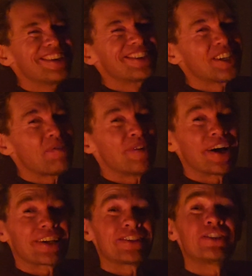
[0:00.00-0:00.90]
Some
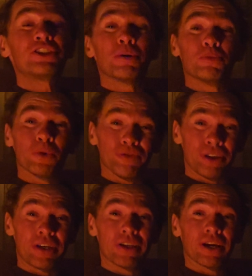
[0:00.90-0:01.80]
act, some
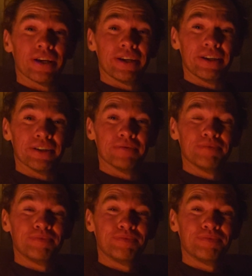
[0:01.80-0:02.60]
reveal, I hear.